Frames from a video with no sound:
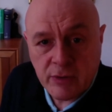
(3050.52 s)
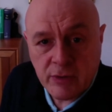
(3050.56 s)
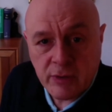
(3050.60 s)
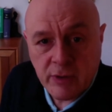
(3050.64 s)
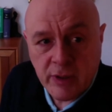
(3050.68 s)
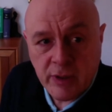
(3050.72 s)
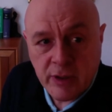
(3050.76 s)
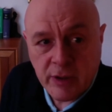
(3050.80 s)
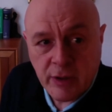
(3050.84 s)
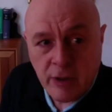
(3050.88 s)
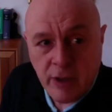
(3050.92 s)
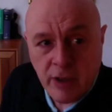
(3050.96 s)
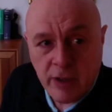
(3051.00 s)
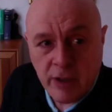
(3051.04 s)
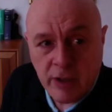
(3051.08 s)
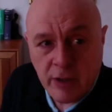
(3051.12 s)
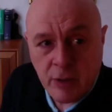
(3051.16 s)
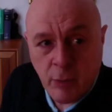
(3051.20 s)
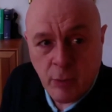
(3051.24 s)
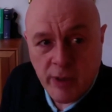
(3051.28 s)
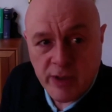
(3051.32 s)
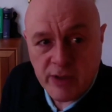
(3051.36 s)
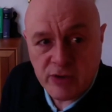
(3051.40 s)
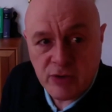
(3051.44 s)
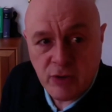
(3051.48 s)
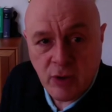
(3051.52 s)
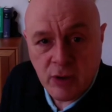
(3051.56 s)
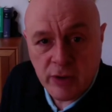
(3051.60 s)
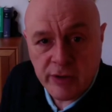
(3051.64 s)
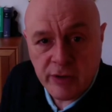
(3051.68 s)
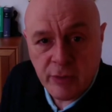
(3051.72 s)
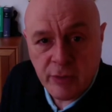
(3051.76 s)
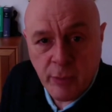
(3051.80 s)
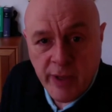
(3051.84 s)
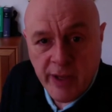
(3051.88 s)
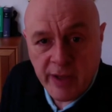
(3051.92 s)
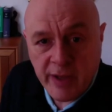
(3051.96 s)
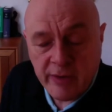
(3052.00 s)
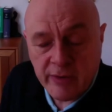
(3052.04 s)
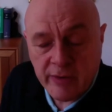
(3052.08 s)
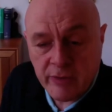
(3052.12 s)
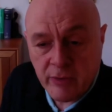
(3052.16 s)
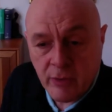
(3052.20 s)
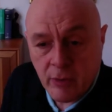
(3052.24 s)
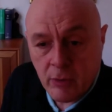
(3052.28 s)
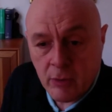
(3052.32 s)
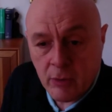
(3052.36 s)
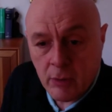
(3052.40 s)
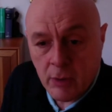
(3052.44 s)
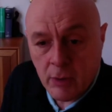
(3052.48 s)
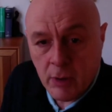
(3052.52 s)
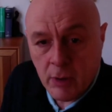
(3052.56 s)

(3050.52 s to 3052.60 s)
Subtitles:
in a quite solid way. So,